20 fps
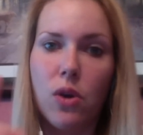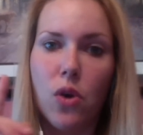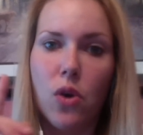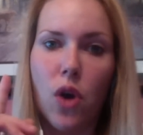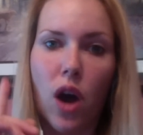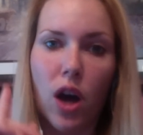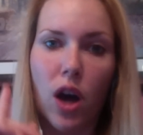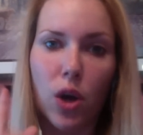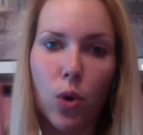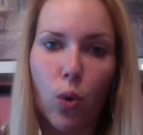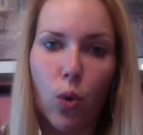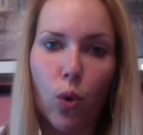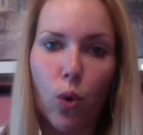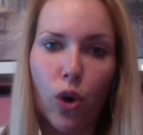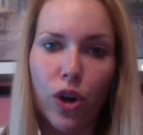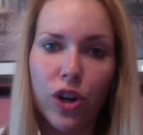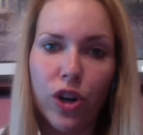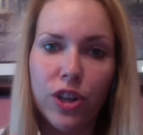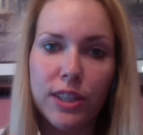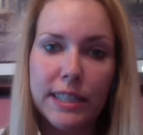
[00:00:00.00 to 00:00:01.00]
a
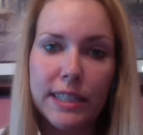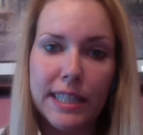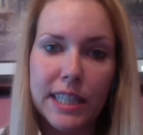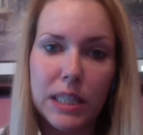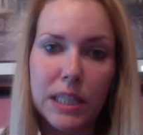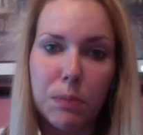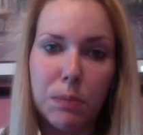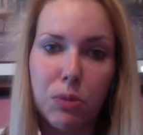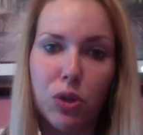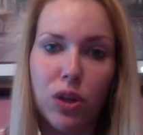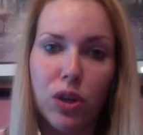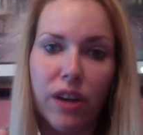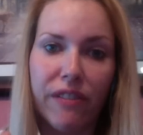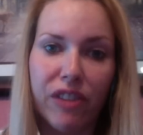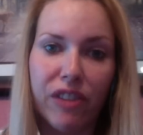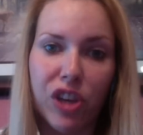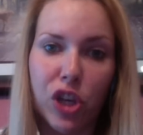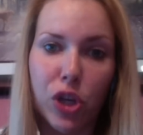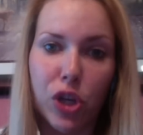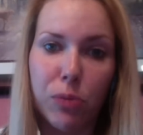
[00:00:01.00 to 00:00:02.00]
1/4 teaspoon of
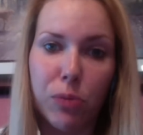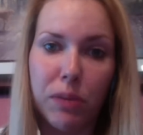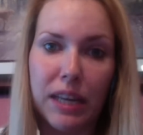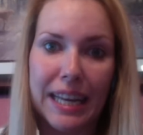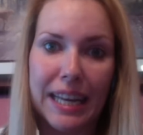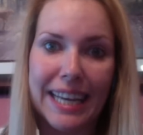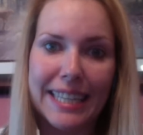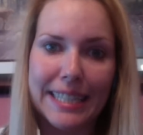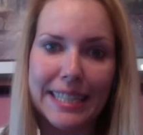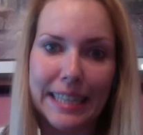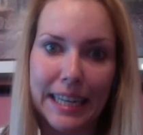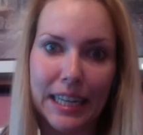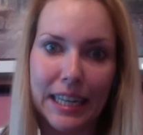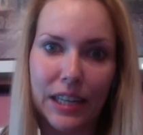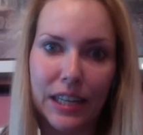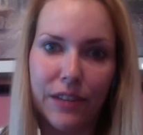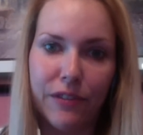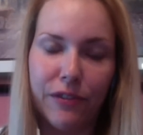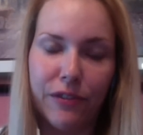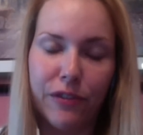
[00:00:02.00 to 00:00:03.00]
cumin is
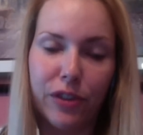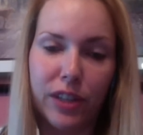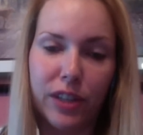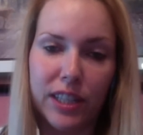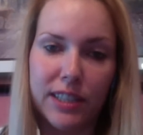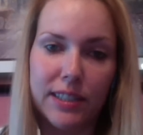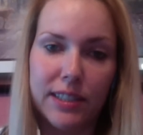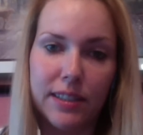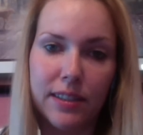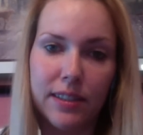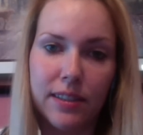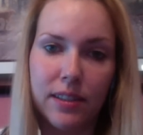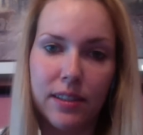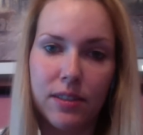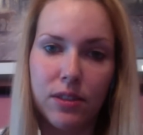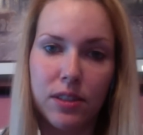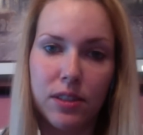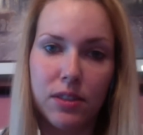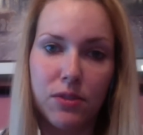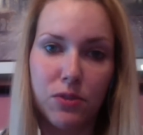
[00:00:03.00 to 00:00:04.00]
needed for this
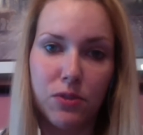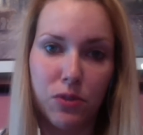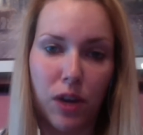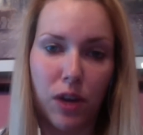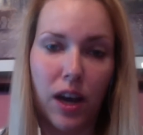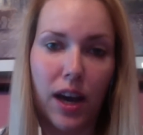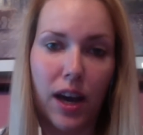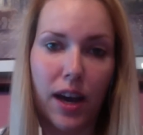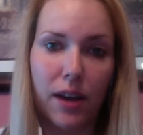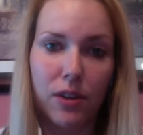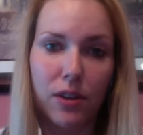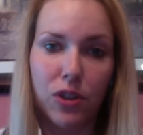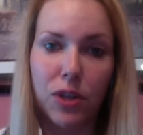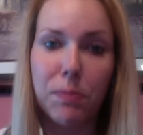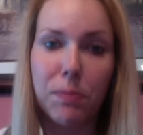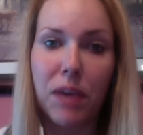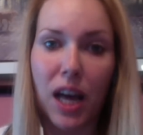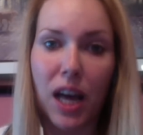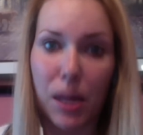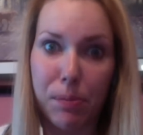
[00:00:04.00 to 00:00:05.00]

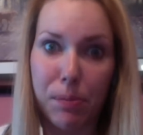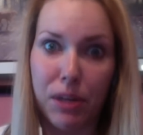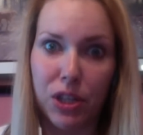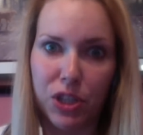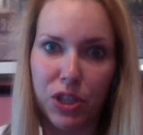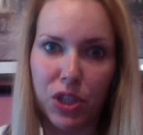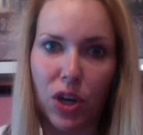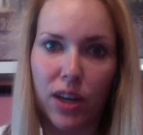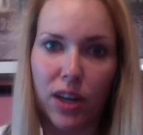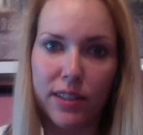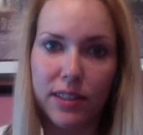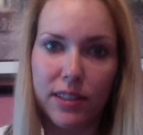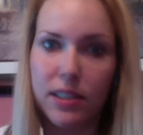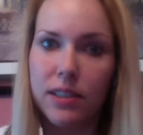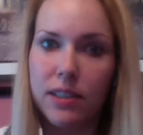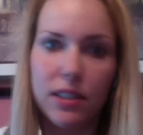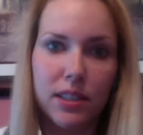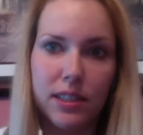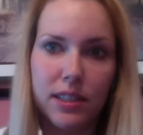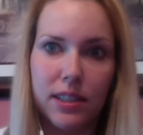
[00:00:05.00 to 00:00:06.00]
creamy jalapeno sauce
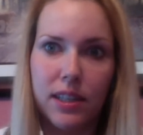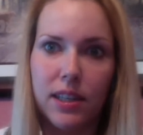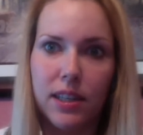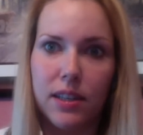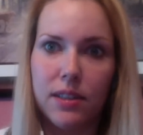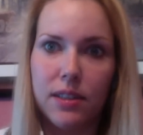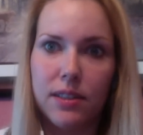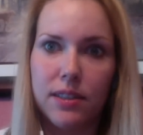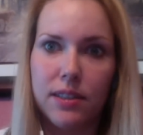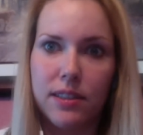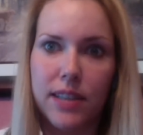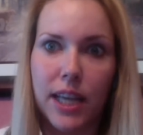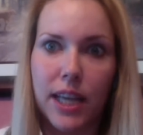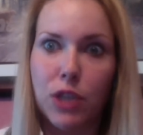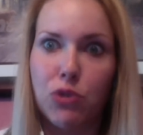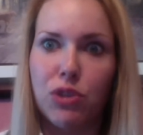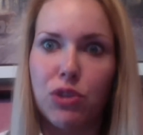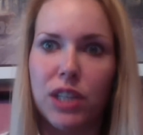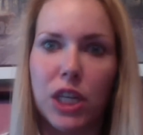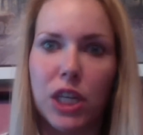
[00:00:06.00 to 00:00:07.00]
to
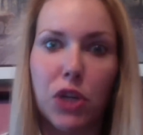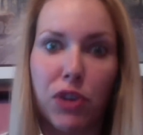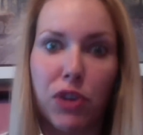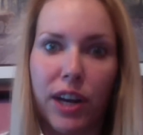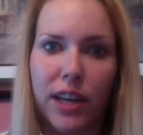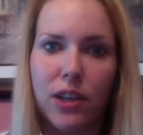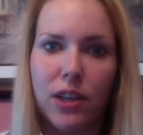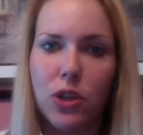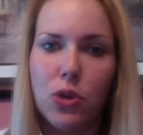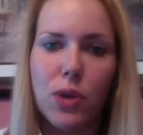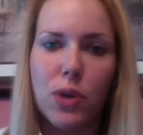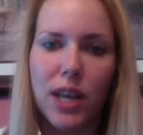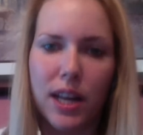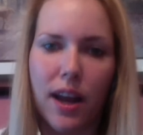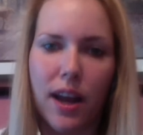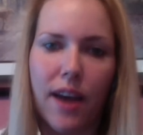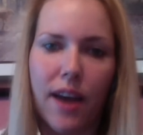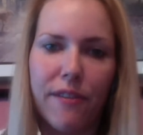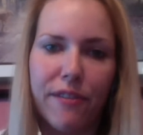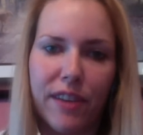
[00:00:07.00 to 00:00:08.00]
taste really great. You
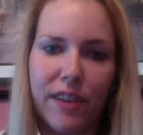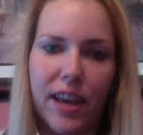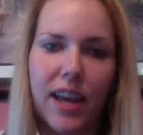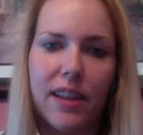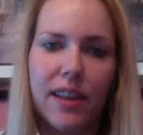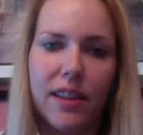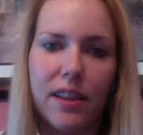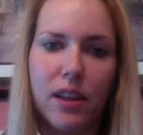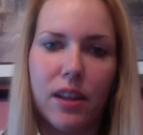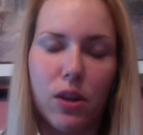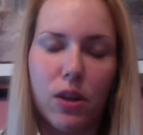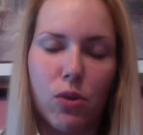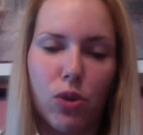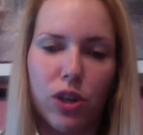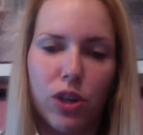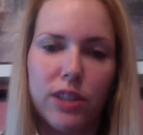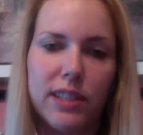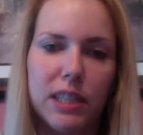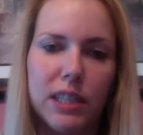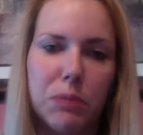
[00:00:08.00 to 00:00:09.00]
cannot forget the
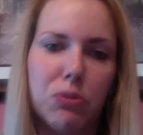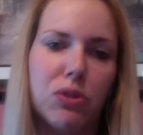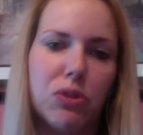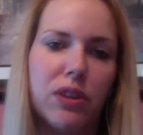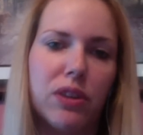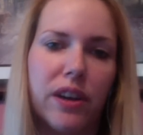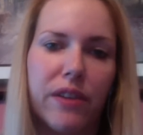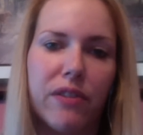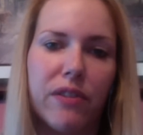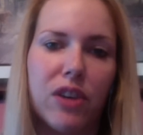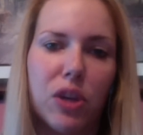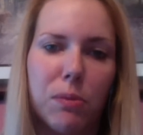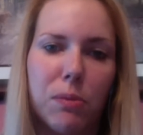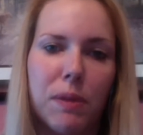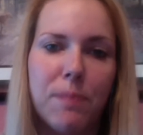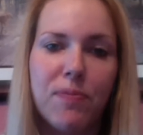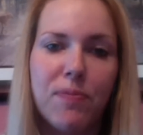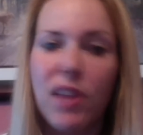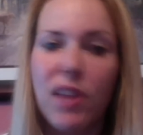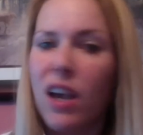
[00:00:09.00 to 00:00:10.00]
1/4 teaspoon of
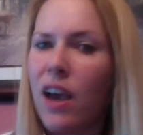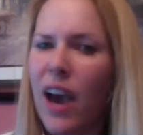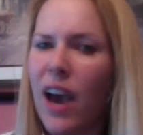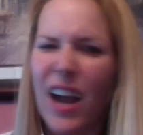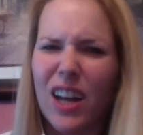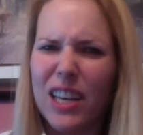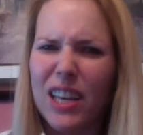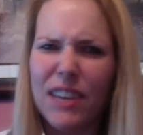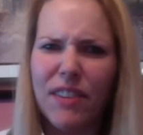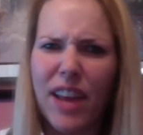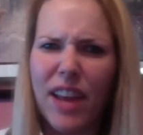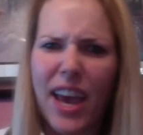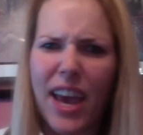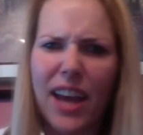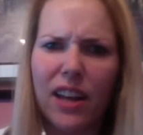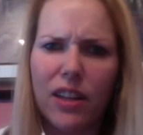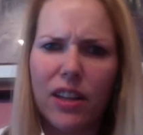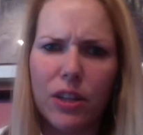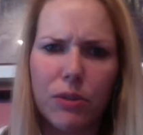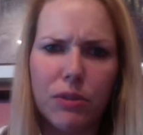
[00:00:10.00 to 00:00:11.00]
cumin. I'll even
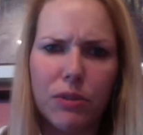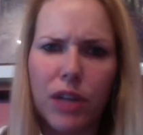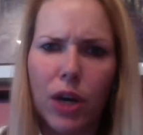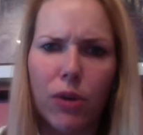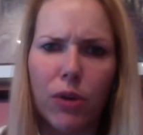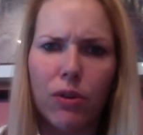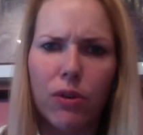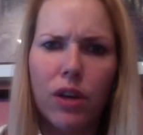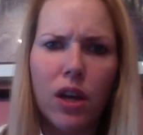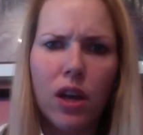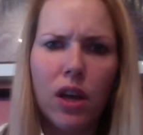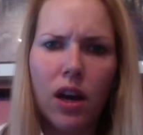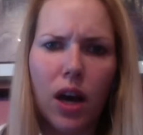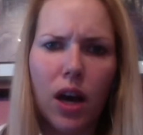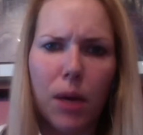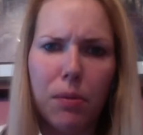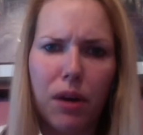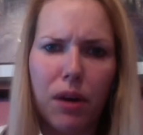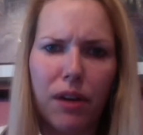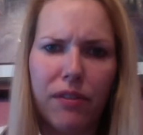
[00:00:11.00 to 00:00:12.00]
add a little note
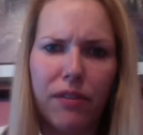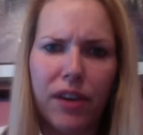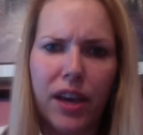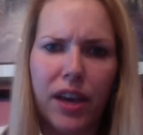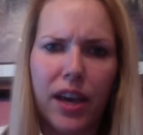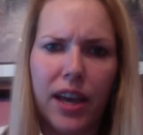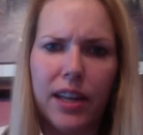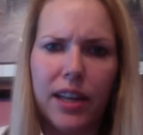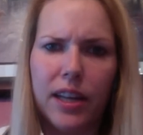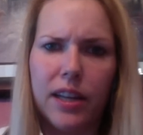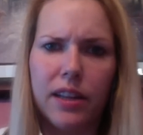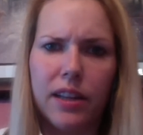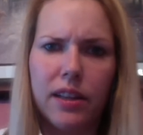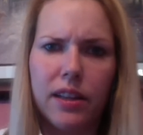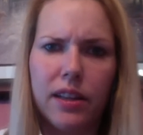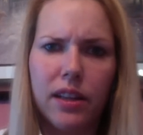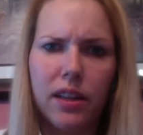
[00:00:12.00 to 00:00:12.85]
above it and then